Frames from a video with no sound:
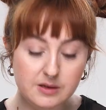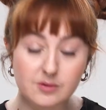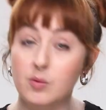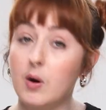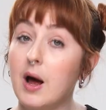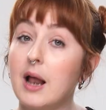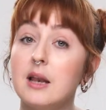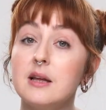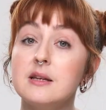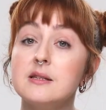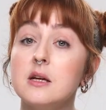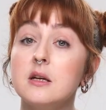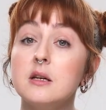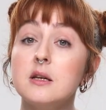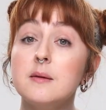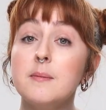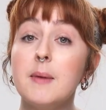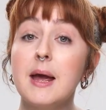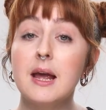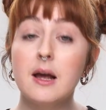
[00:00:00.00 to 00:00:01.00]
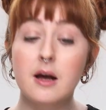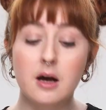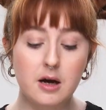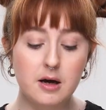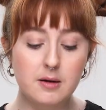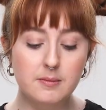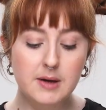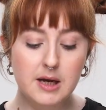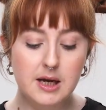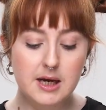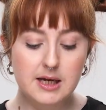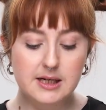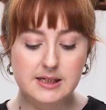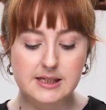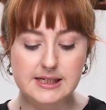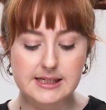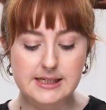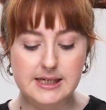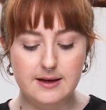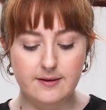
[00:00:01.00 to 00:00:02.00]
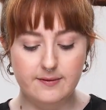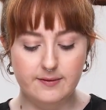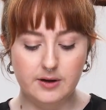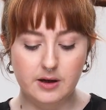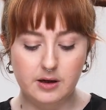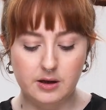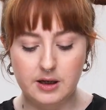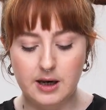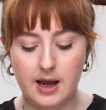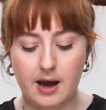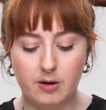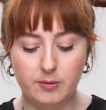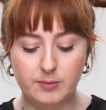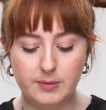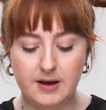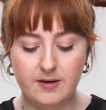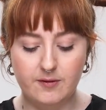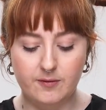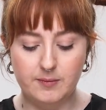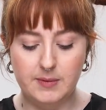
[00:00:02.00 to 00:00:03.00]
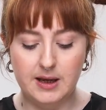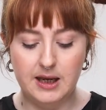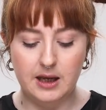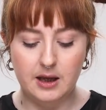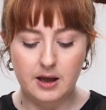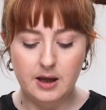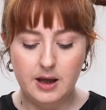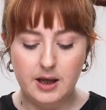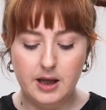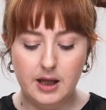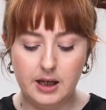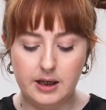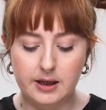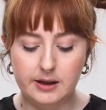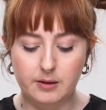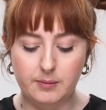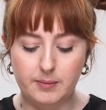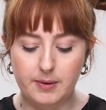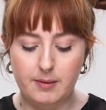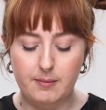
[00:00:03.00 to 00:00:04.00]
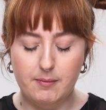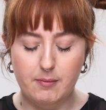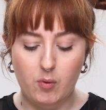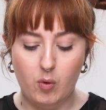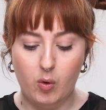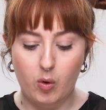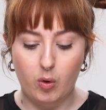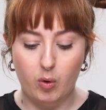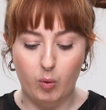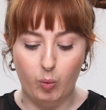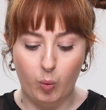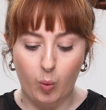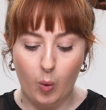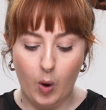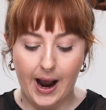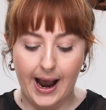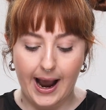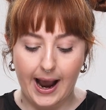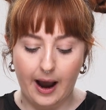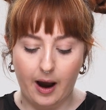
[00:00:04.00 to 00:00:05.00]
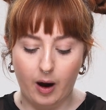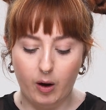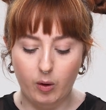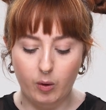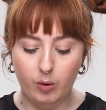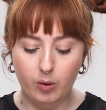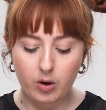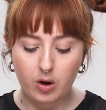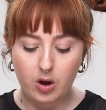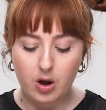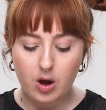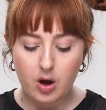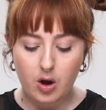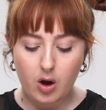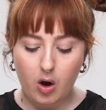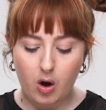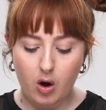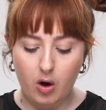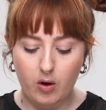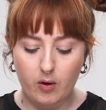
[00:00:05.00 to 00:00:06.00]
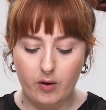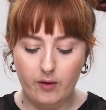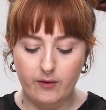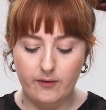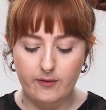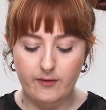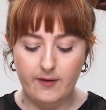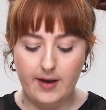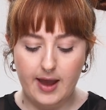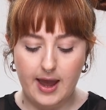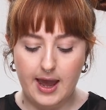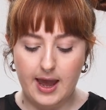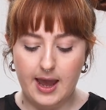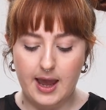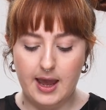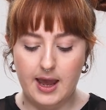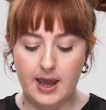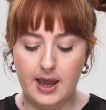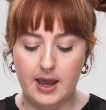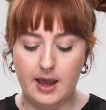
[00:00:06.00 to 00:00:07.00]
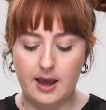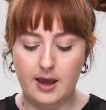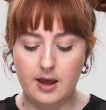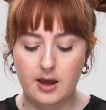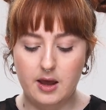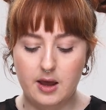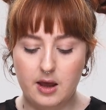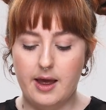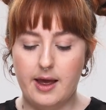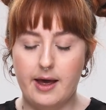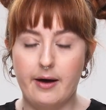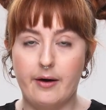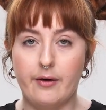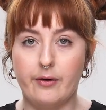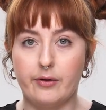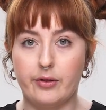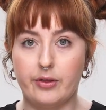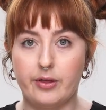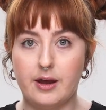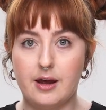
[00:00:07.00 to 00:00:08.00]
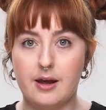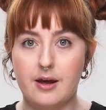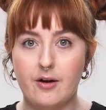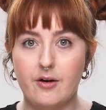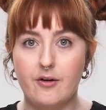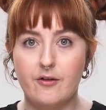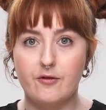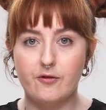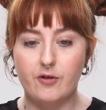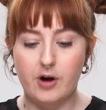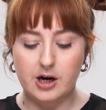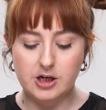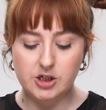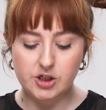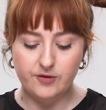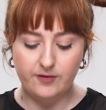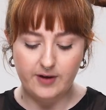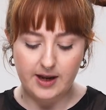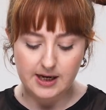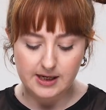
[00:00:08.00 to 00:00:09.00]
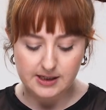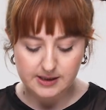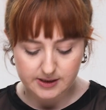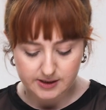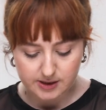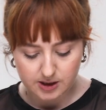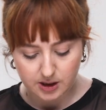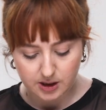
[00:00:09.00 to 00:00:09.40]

as well as under makeup, to see if it can help give me a little bit more wow of a healthy, fresh-faced